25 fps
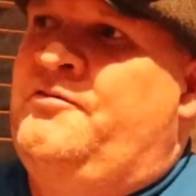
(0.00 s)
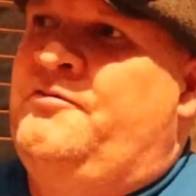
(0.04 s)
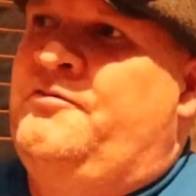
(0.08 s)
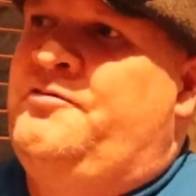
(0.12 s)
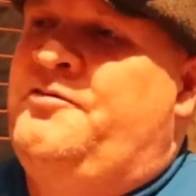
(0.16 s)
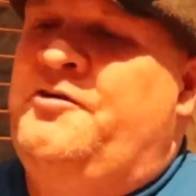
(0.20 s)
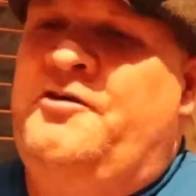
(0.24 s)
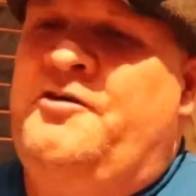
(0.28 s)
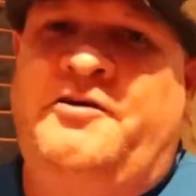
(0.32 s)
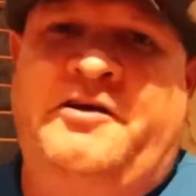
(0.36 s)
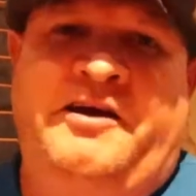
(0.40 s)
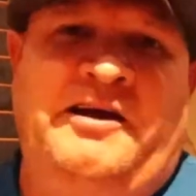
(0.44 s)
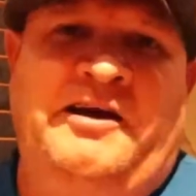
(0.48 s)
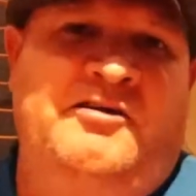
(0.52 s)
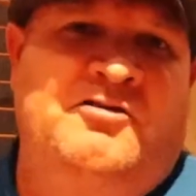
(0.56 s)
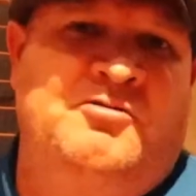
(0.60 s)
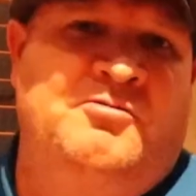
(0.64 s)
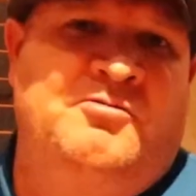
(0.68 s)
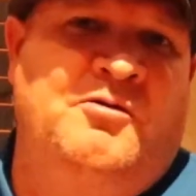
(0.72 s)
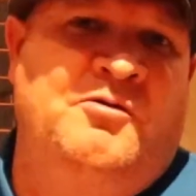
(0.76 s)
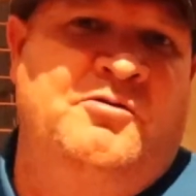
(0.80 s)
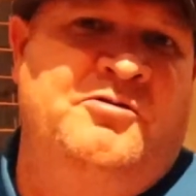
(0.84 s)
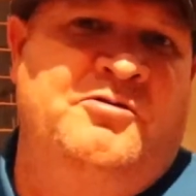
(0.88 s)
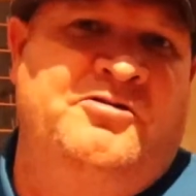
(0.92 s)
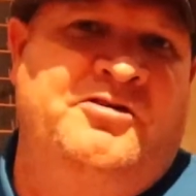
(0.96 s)
on Fergie
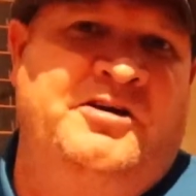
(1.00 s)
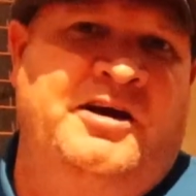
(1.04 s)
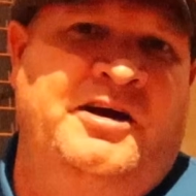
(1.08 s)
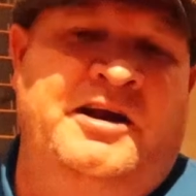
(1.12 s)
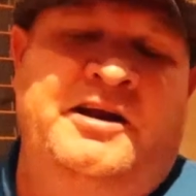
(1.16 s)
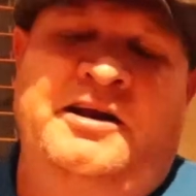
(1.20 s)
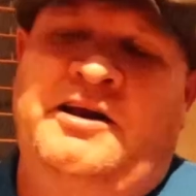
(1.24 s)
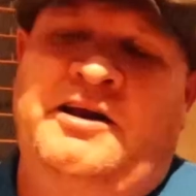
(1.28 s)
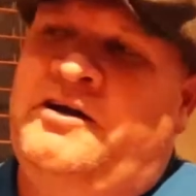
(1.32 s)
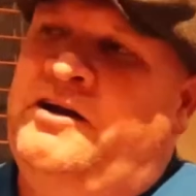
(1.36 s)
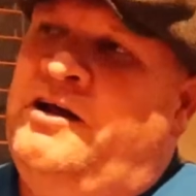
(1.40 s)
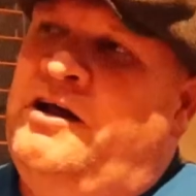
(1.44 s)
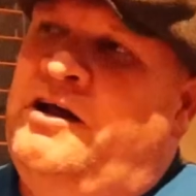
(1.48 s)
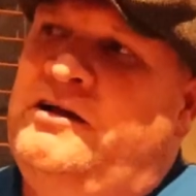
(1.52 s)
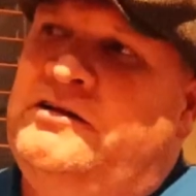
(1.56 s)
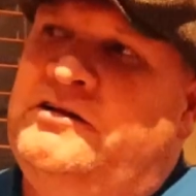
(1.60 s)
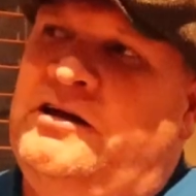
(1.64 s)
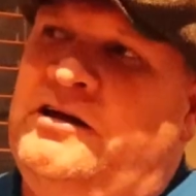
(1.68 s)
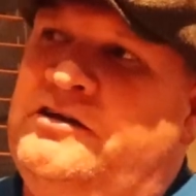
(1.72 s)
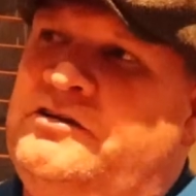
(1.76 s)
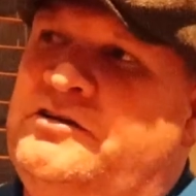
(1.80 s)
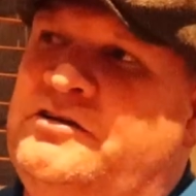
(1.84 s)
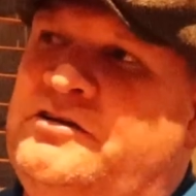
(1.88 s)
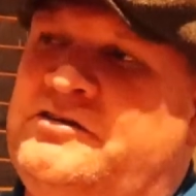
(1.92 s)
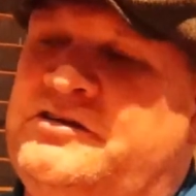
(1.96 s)
towards the end there. And
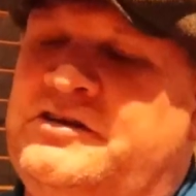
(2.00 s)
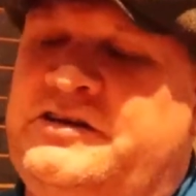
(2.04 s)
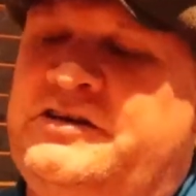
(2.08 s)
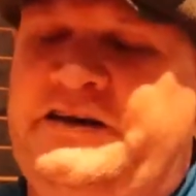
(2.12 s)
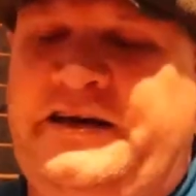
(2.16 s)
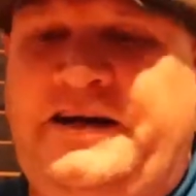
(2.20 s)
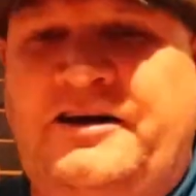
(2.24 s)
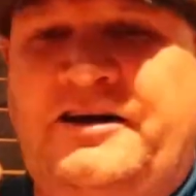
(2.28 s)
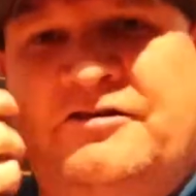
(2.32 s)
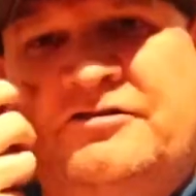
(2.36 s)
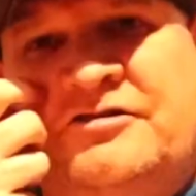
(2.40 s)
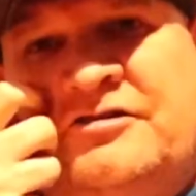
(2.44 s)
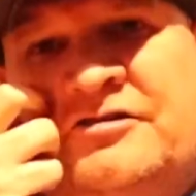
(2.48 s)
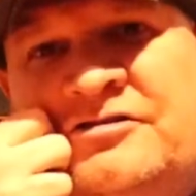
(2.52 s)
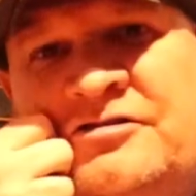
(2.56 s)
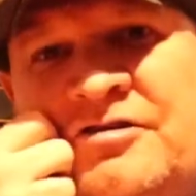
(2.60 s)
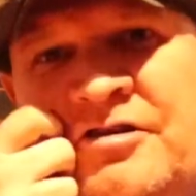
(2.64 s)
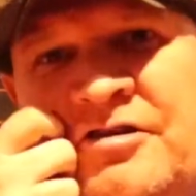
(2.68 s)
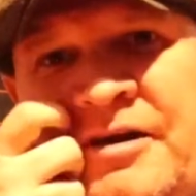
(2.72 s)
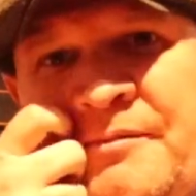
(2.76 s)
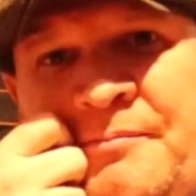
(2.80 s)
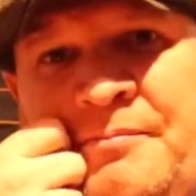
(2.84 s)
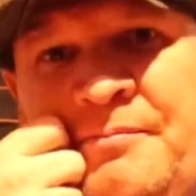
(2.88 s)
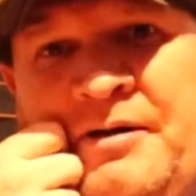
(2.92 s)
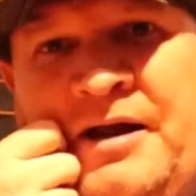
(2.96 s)
I just think he looks a
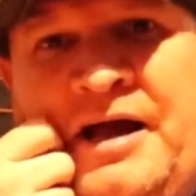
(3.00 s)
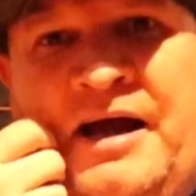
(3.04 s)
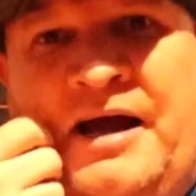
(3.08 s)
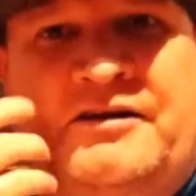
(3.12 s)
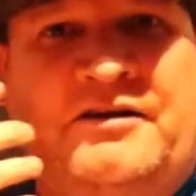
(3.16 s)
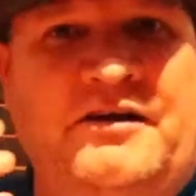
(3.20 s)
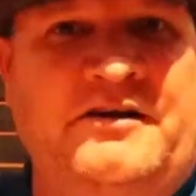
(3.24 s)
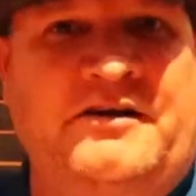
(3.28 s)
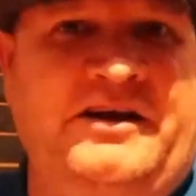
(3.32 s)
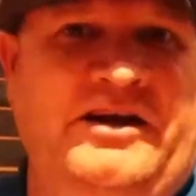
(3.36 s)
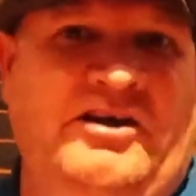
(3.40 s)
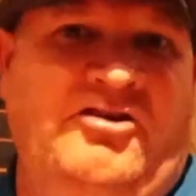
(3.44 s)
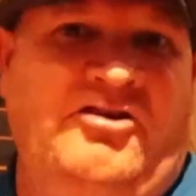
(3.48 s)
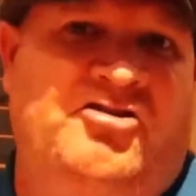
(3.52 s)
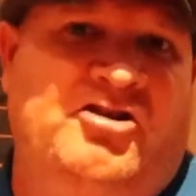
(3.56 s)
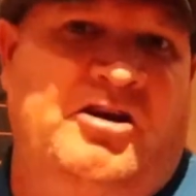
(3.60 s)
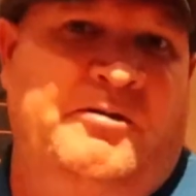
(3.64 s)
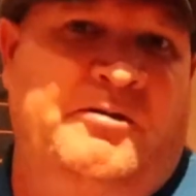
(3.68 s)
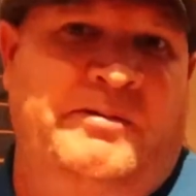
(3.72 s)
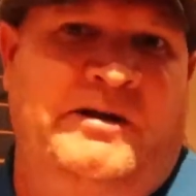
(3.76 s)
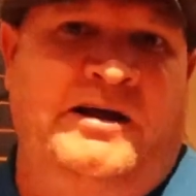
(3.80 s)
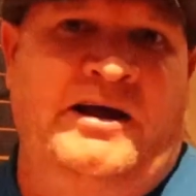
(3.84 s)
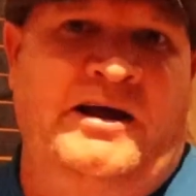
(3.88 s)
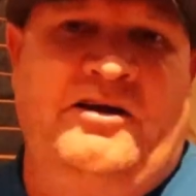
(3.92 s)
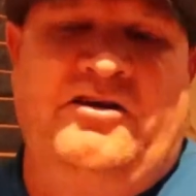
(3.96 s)
solid player. I don't think he should
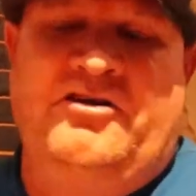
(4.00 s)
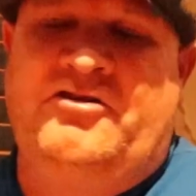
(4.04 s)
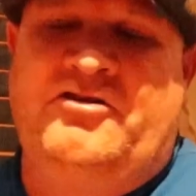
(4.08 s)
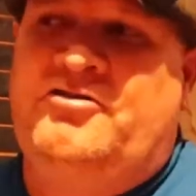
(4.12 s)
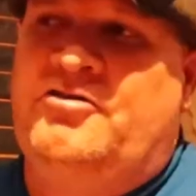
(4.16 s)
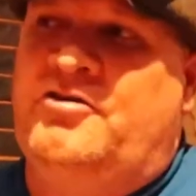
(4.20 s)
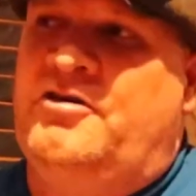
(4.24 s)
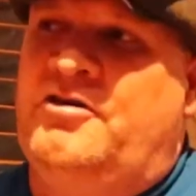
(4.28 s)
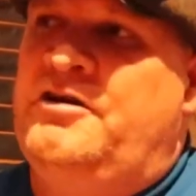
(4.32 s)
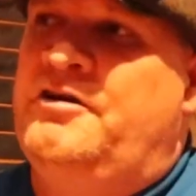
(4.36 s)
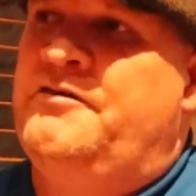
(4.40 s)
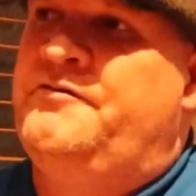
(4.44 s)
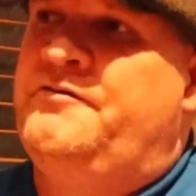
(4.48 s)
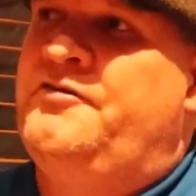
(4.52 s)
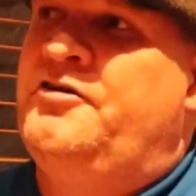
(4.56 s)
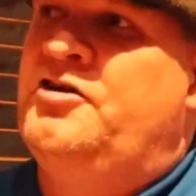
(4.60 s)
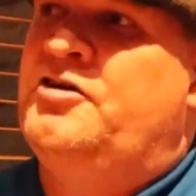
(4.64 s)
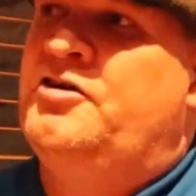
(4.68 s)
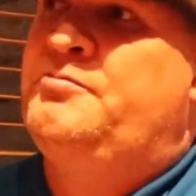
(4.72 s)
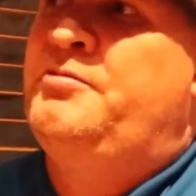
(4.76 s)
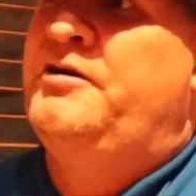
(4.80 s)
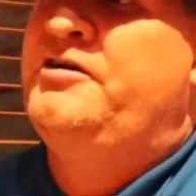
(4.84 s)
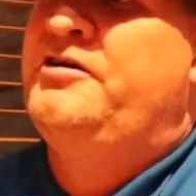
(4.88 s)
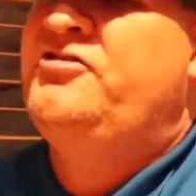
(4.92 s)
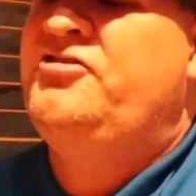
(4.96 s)
have been out the side in the
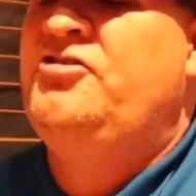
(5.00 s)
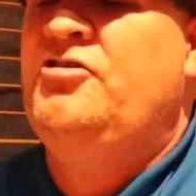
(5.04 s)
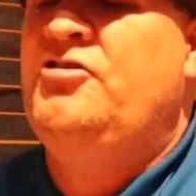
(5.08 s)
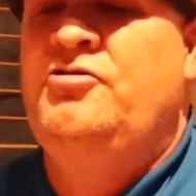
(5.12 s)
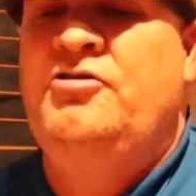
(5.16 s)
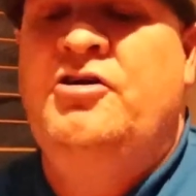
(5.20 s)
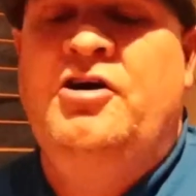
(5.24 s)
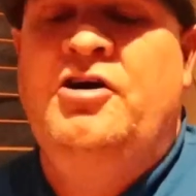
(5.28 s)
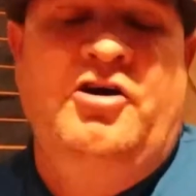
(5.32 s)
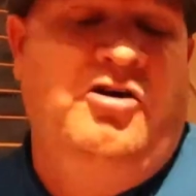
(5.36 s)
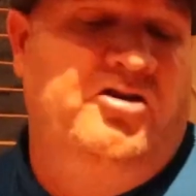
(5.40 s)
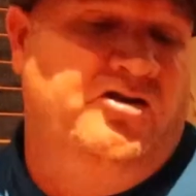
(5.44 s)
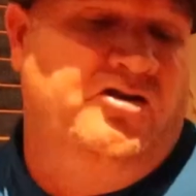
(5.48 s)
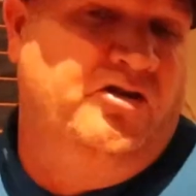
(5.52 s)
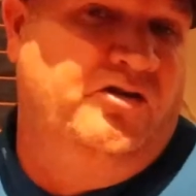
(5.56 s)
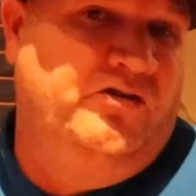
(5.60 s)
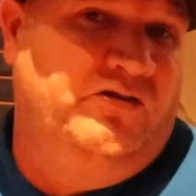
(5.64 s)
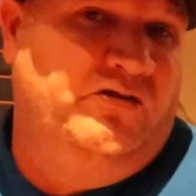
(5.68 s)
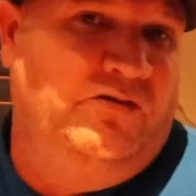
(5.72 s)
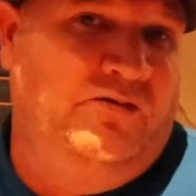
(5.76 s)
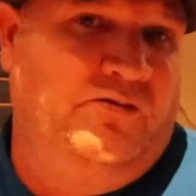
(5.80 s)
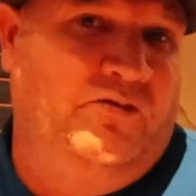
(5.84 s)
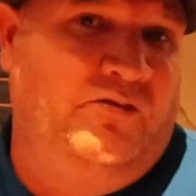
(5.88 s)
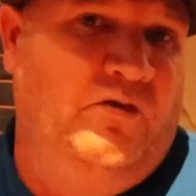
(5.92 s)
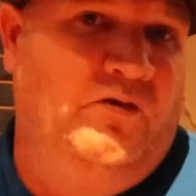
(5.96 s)
first place. Suits a
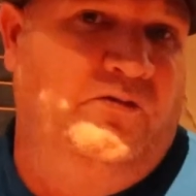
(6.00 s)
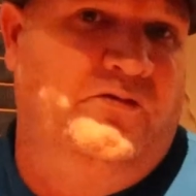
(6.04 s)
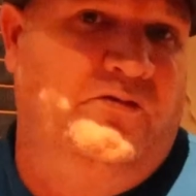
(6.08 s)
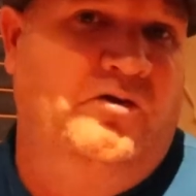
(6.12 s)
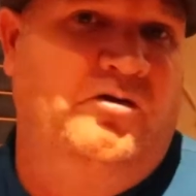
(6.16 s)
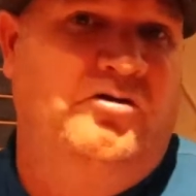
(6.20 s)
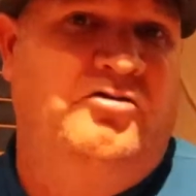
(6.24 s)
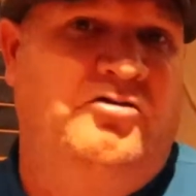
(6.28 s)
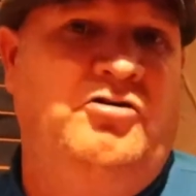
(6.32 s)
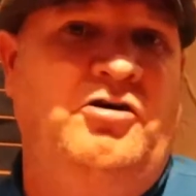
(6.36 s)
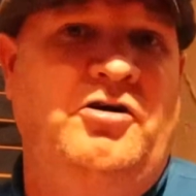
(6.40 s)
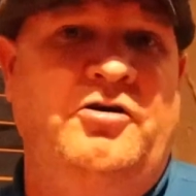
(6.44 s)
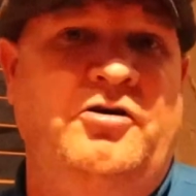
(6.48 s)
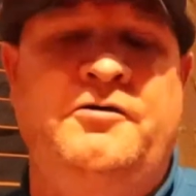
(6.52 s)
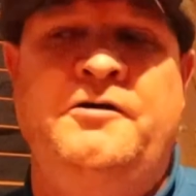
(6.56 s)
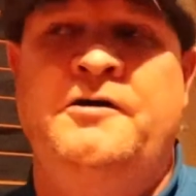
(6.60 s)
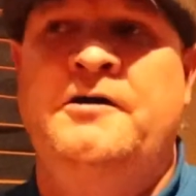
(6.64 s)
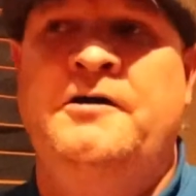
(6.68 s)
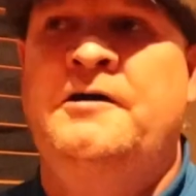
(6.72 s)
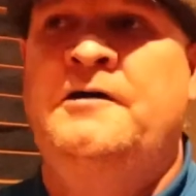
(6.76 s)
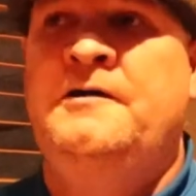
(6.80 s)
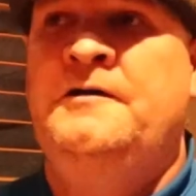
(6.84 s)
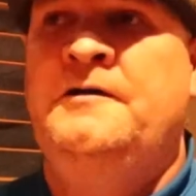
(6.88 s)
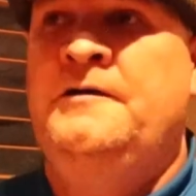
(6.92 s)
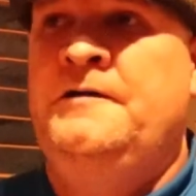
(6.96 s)
4-4-2.
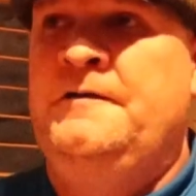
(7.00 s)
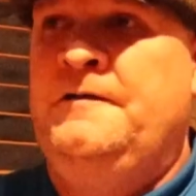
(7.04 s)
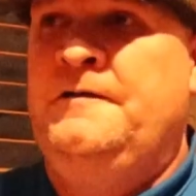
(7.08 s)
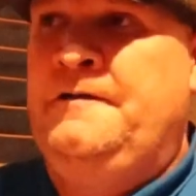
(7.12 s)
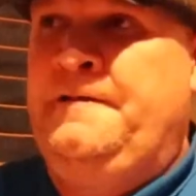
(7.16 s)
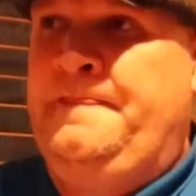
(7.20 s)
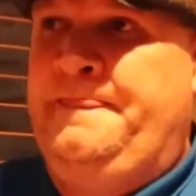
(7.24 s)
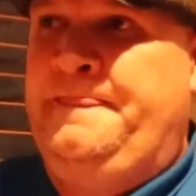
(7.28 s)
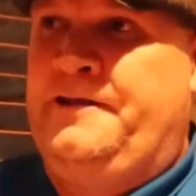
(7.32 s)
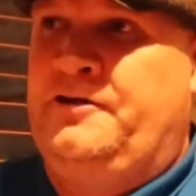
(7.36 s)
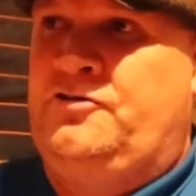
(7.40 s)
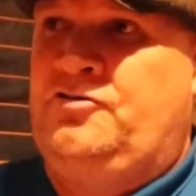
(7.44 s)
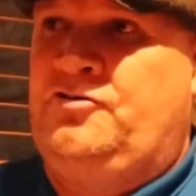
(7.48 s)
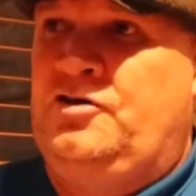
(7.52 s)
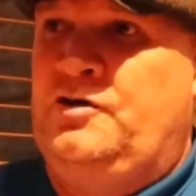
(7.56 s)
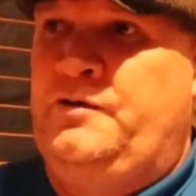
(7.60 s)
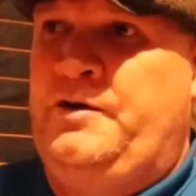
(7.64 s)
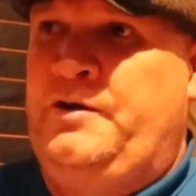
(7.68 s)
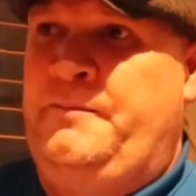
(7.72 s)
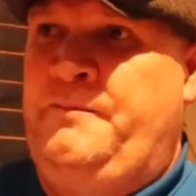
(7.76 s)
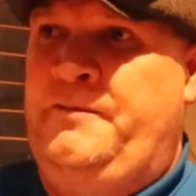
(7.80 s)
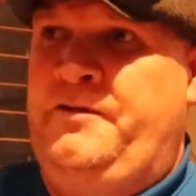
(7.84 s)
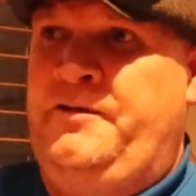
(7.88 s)
The two in